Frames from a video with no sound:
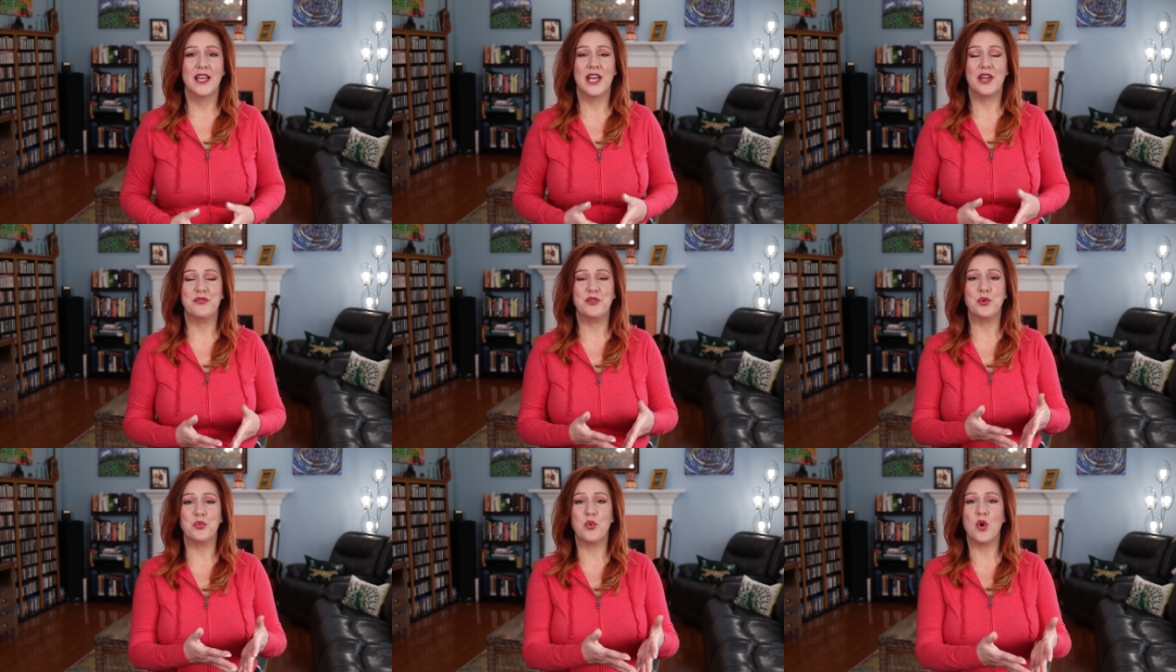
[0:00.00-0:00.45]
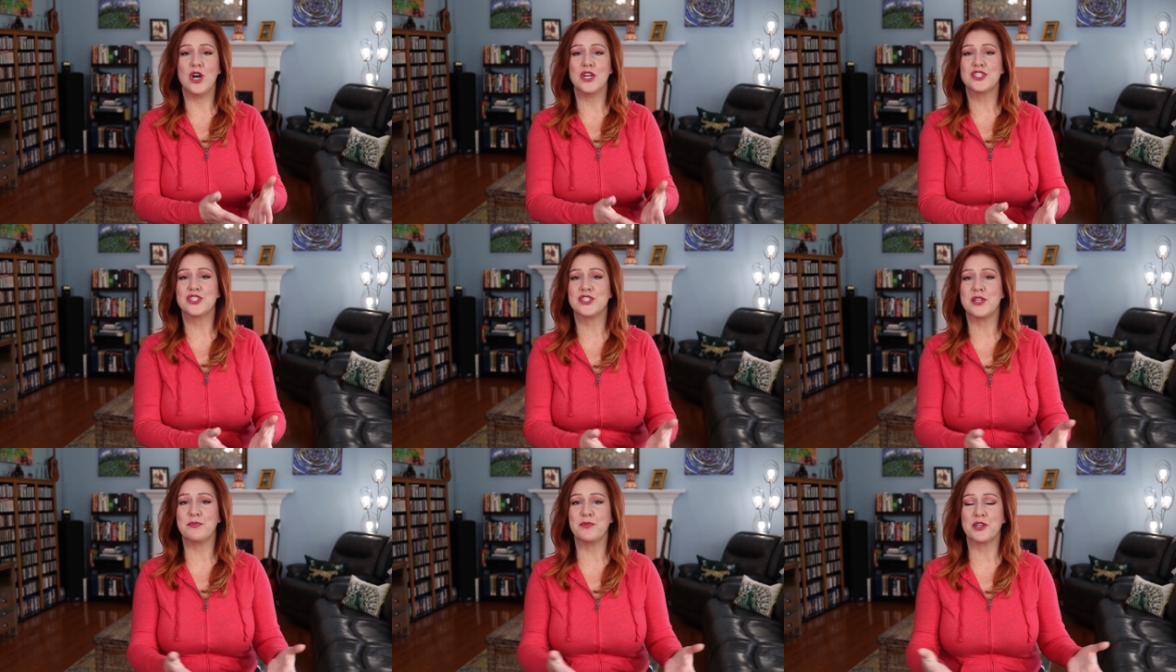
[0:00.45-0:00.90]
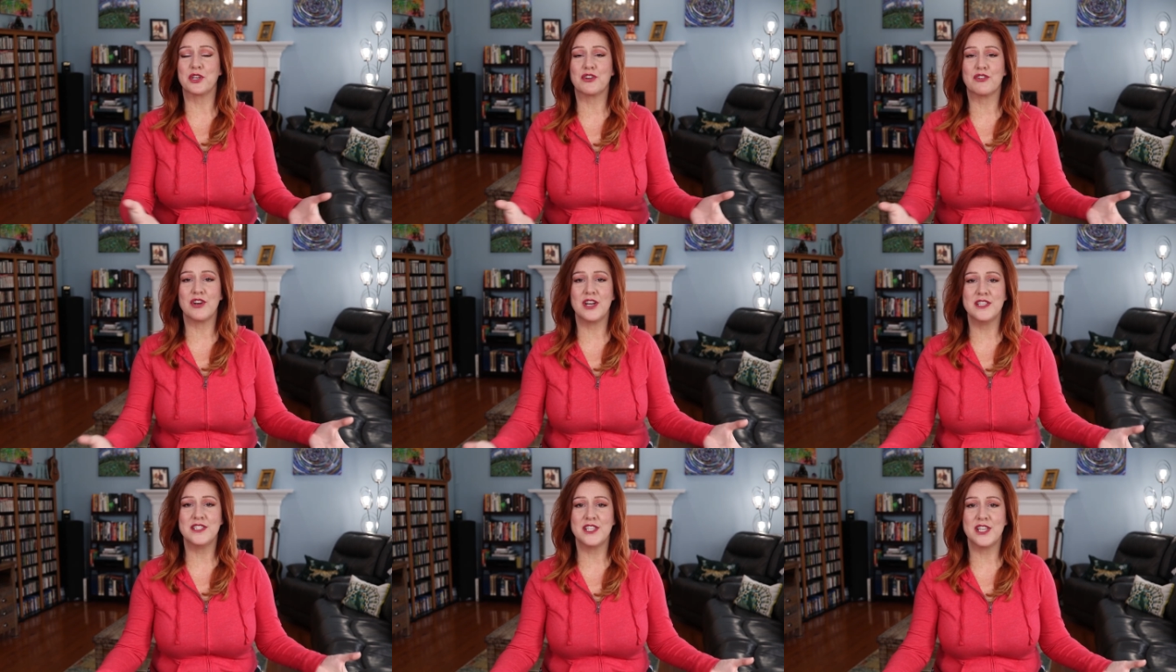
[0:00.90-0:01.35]
If you watch something
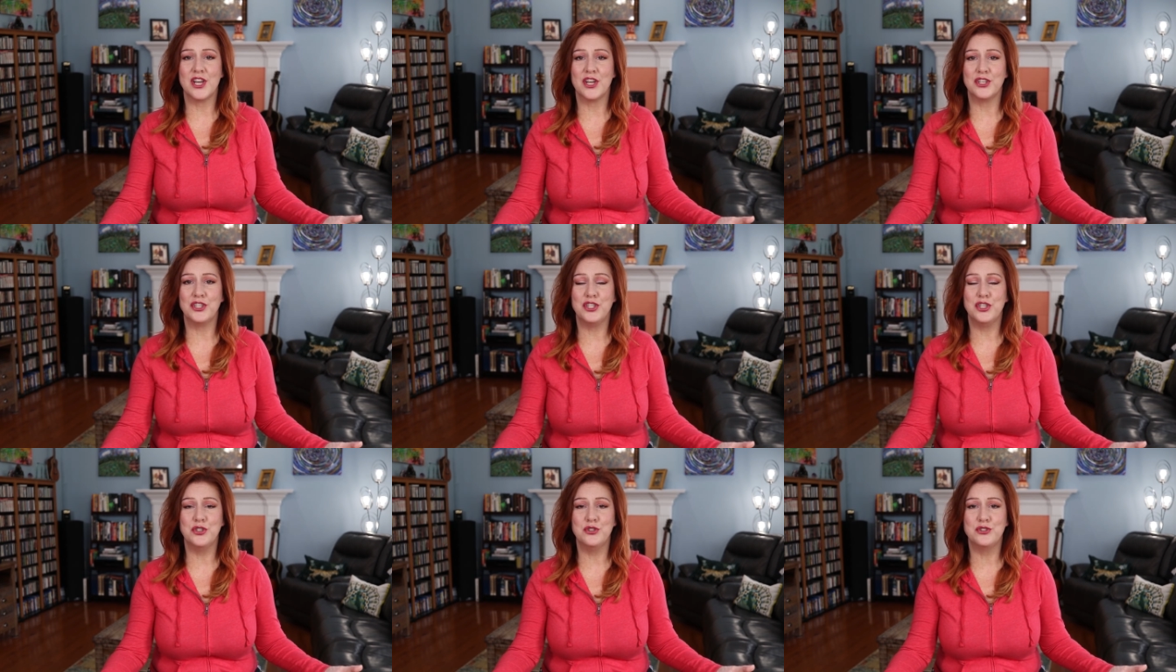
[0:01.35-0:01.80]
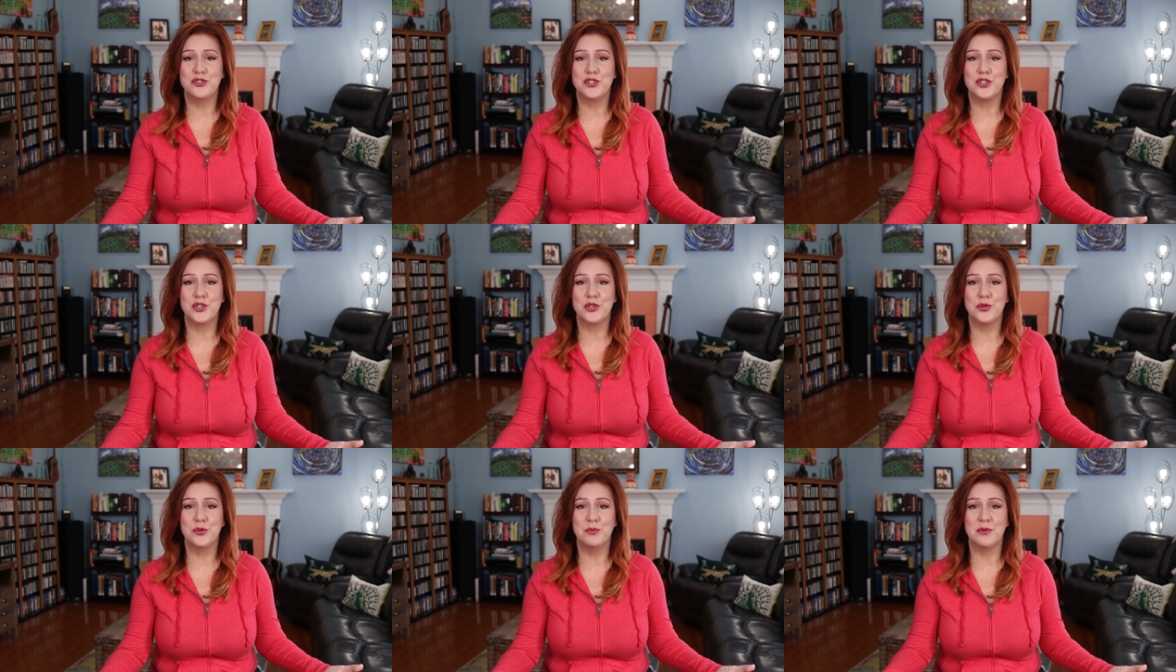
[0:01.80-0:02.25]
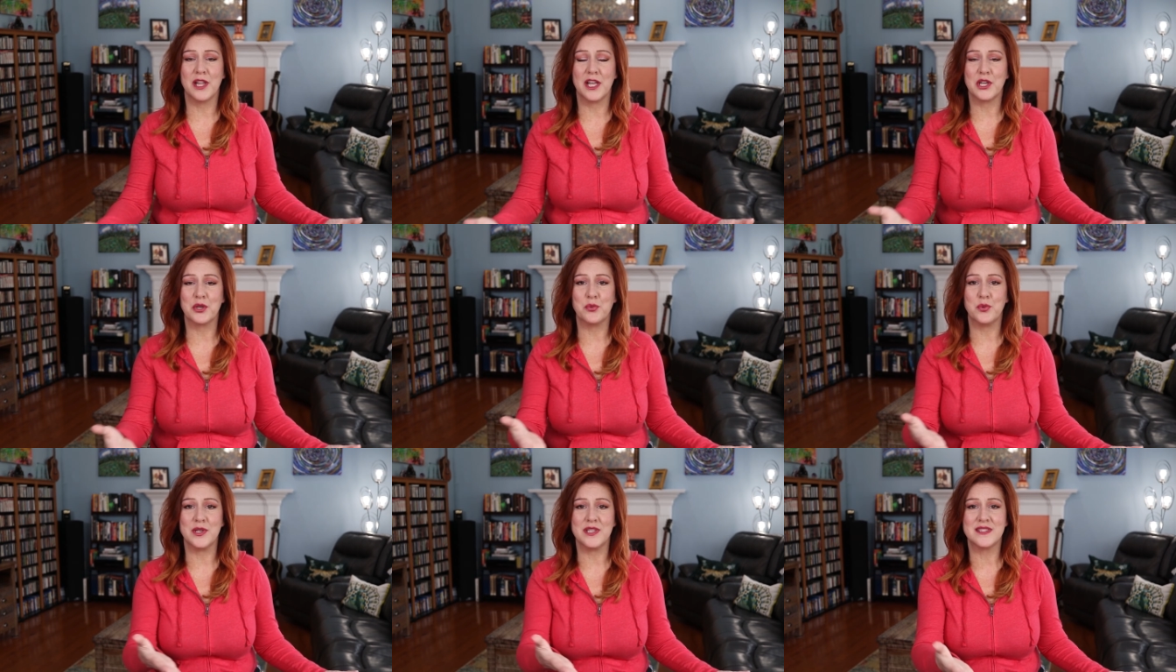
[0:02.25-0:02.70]
crazy on YouTube,
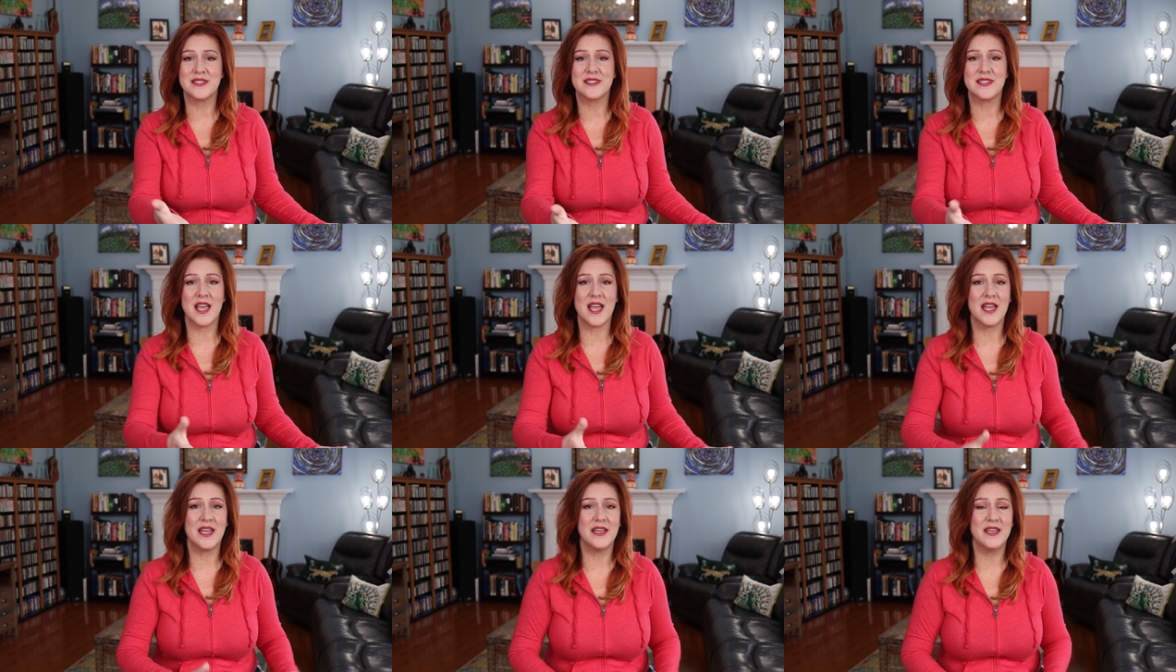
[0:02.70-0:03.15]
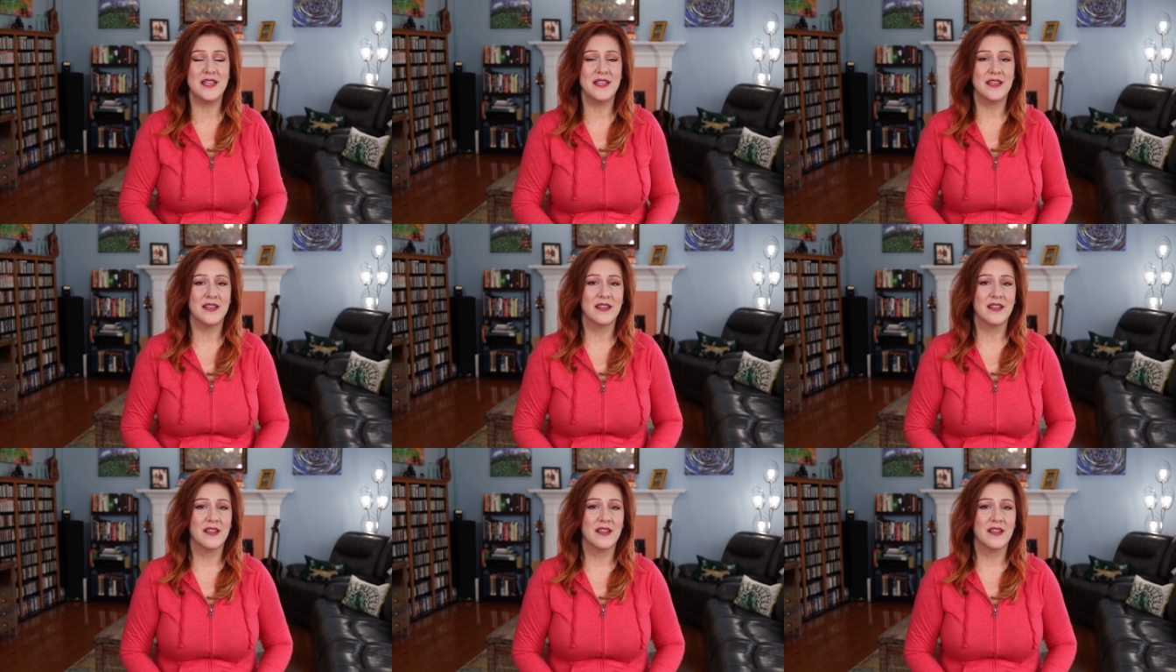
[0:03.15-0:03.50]
like we said,